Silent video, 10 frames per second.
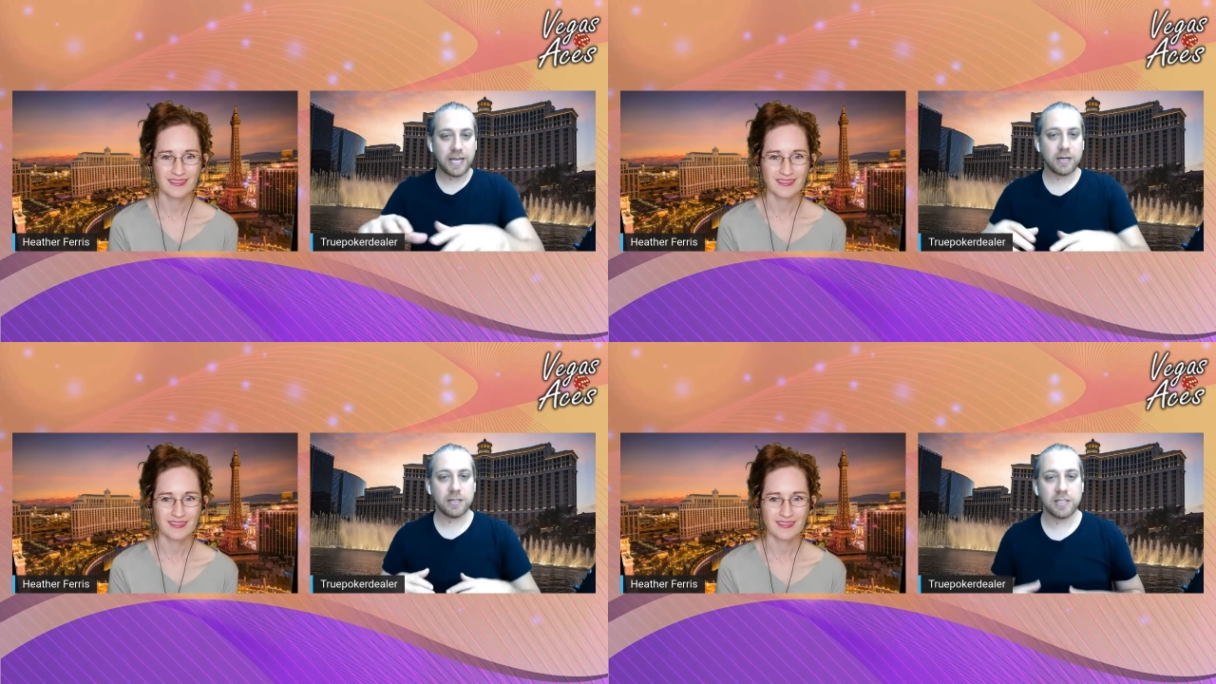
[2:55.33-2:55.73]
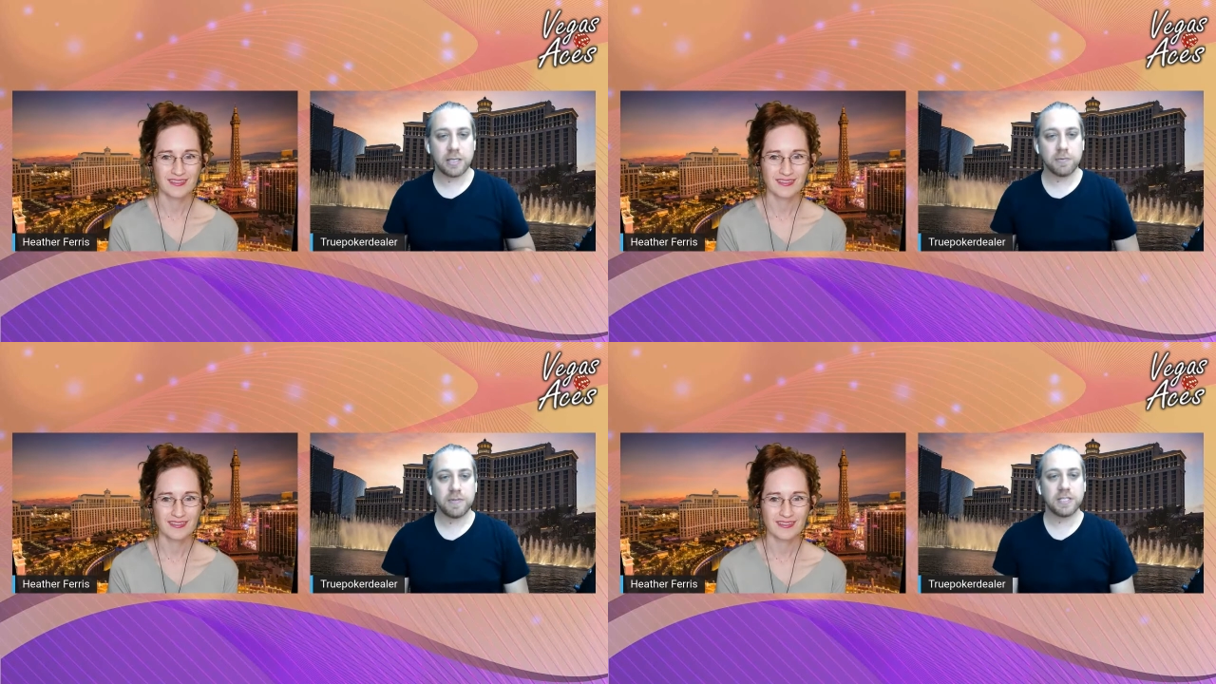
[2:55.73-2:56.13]
Speaker 1: on the
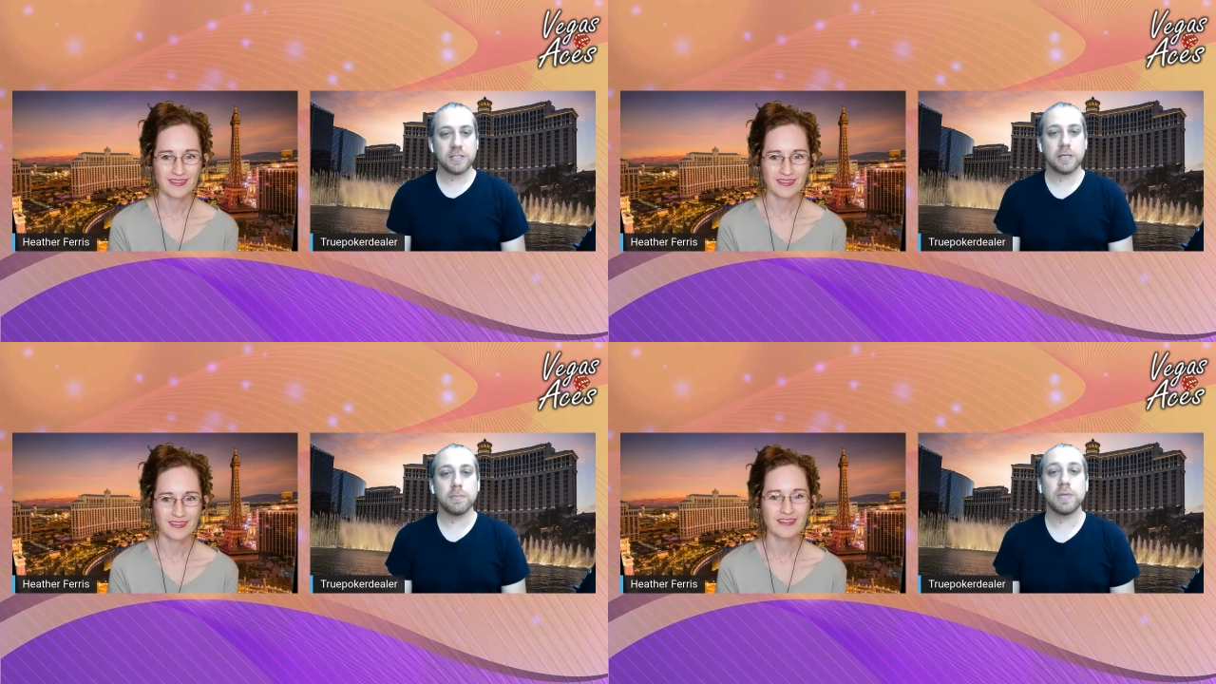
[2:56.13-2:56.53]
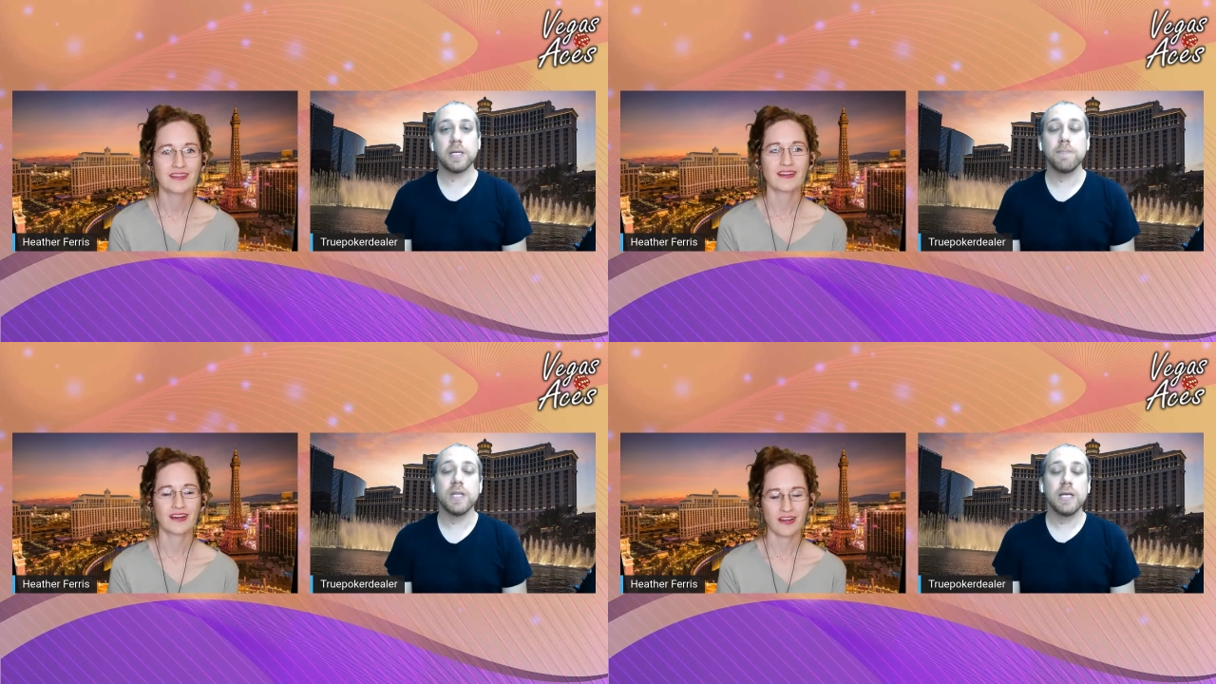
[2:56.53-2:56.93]
table, face up.
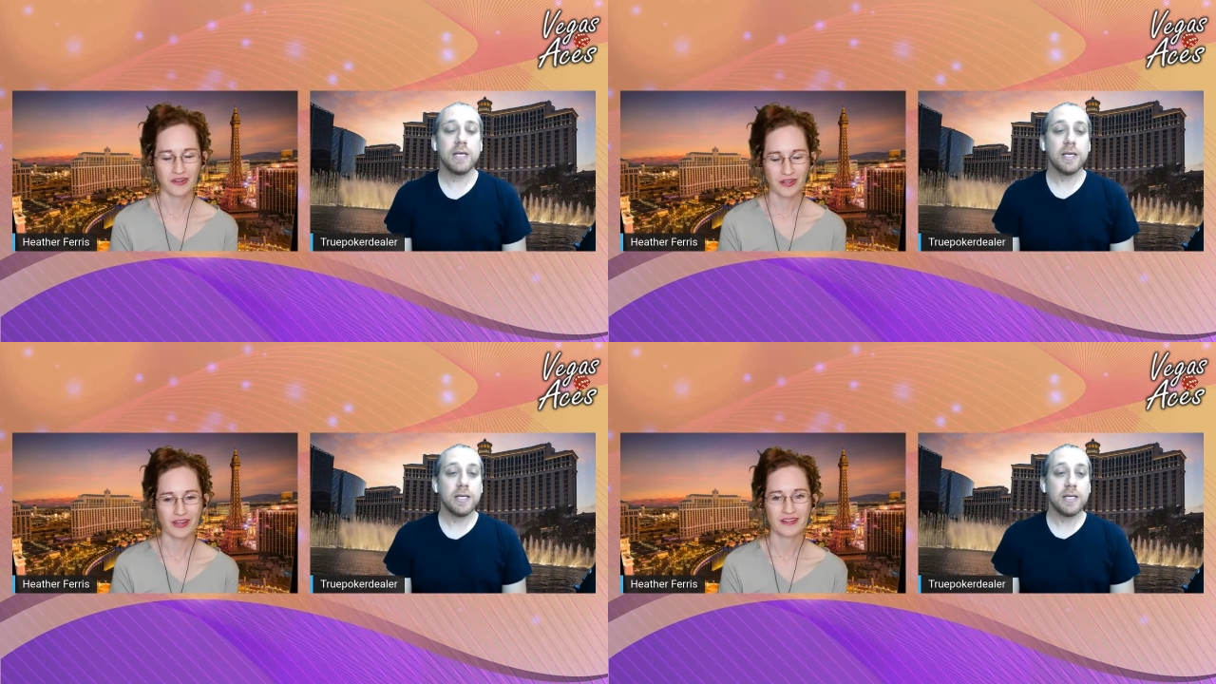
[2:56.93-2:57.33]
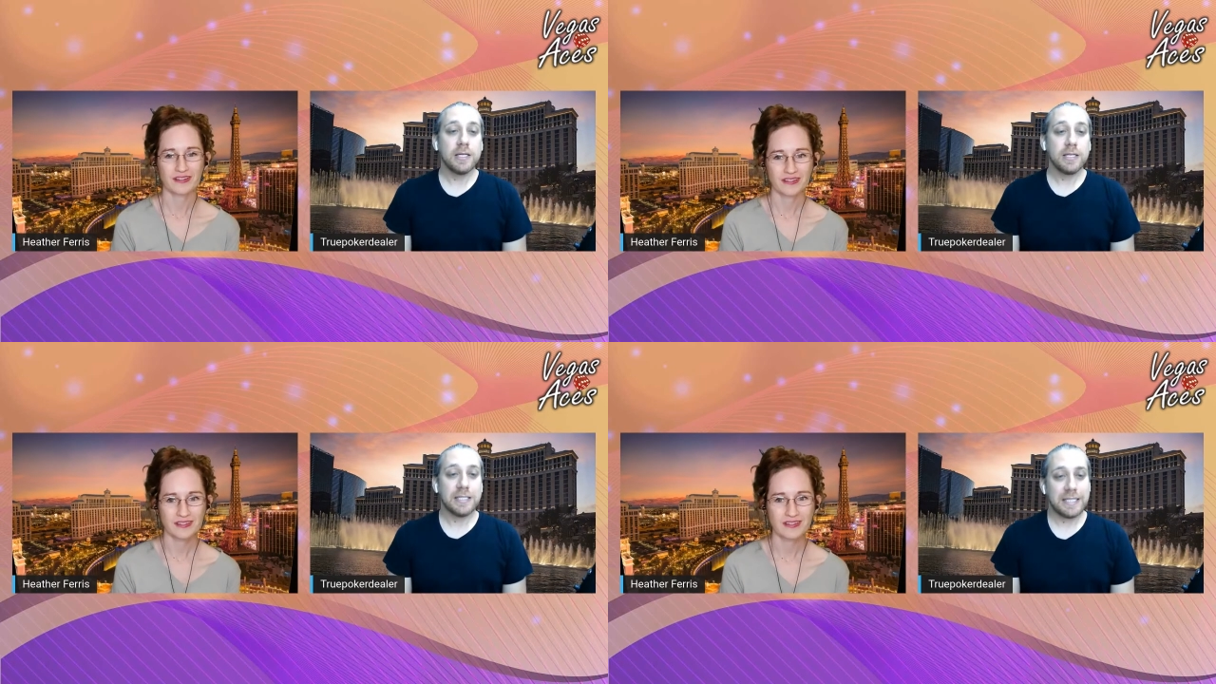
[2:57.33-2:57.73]
But okay.
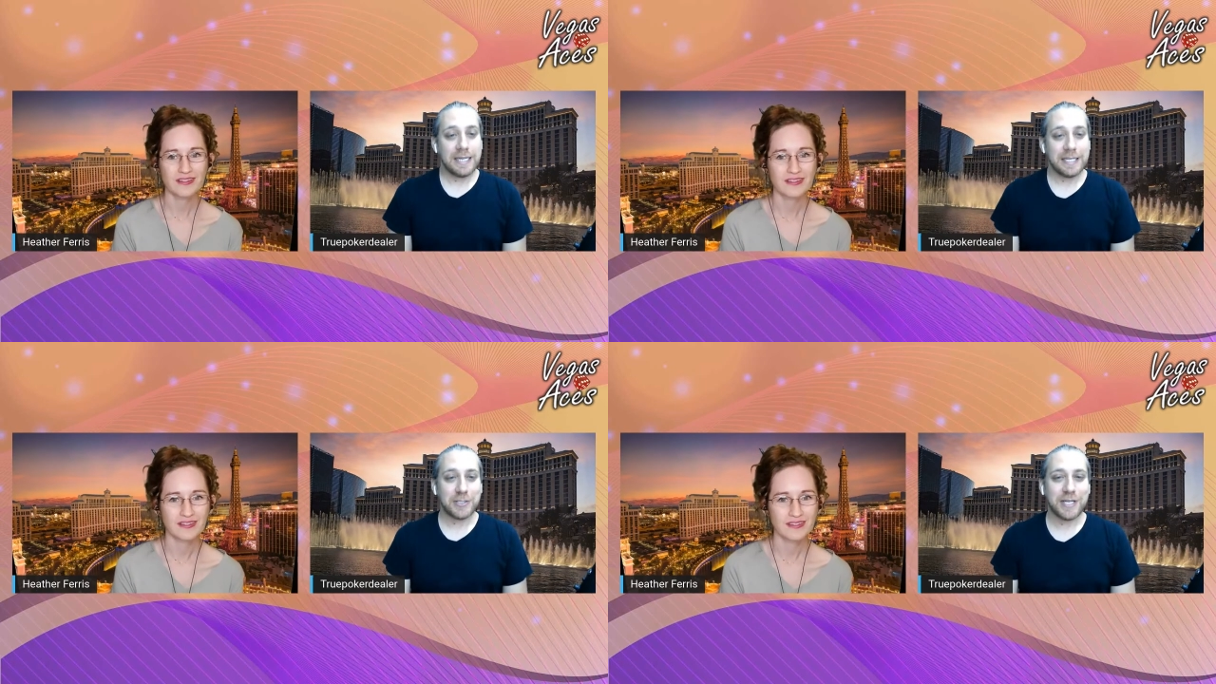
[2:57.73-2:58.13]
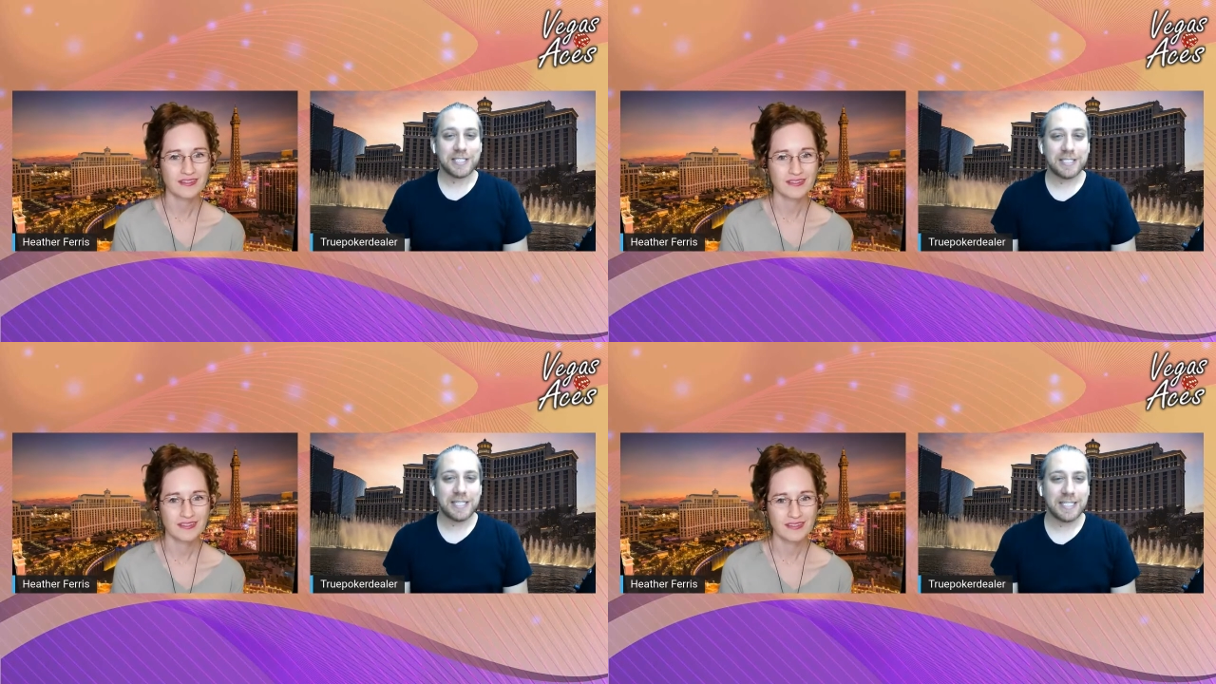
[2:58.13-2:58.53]
Yeah, so
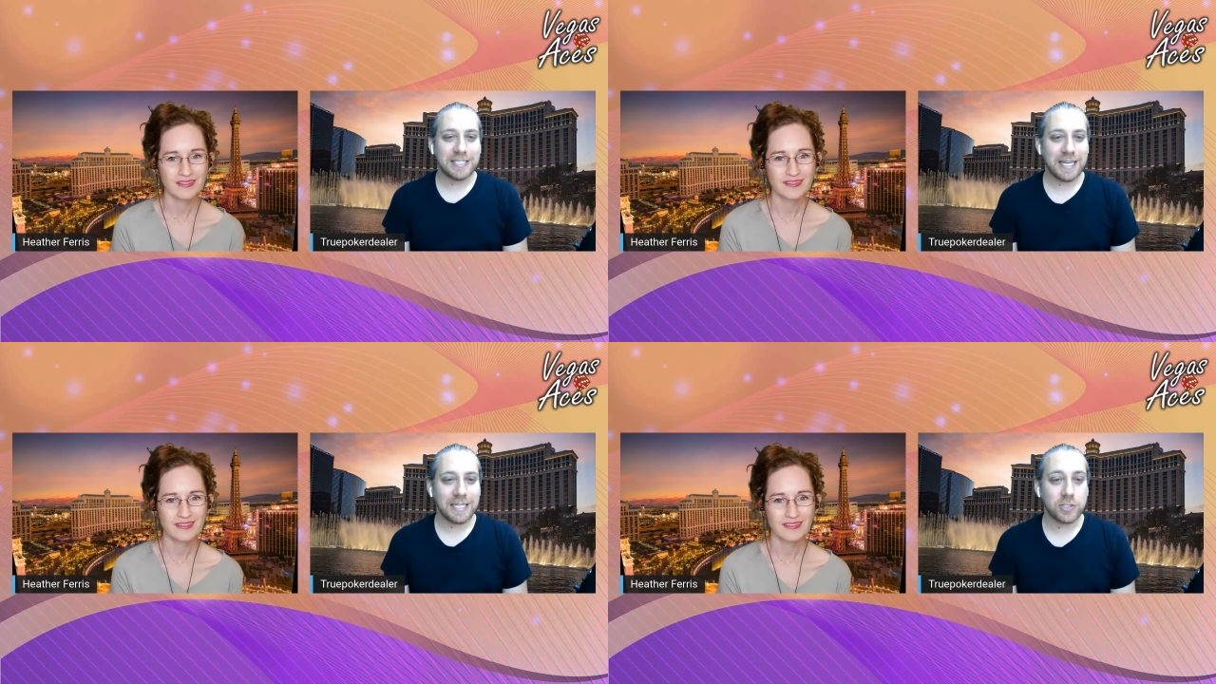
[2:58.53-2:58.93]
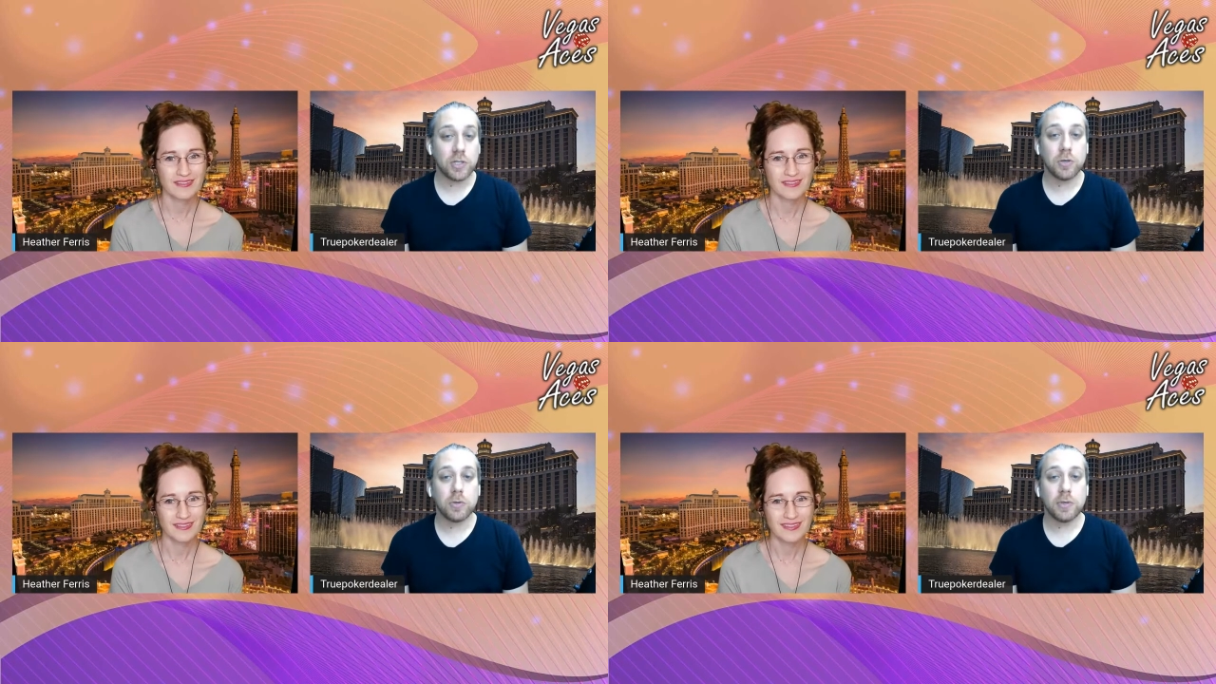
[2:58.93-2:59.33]
that's that. So